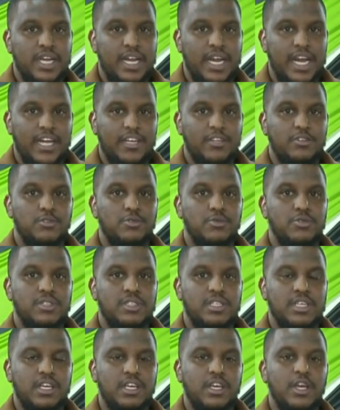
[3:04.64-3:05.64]
night to
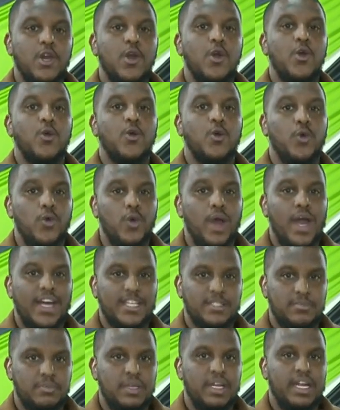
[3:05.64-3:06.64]
see who
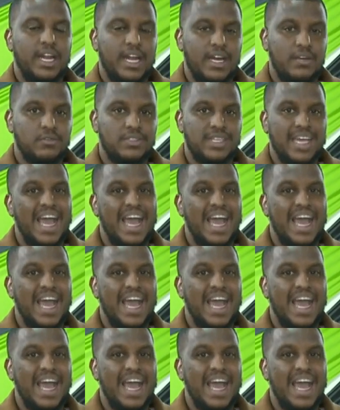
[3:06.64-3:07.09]
has been announced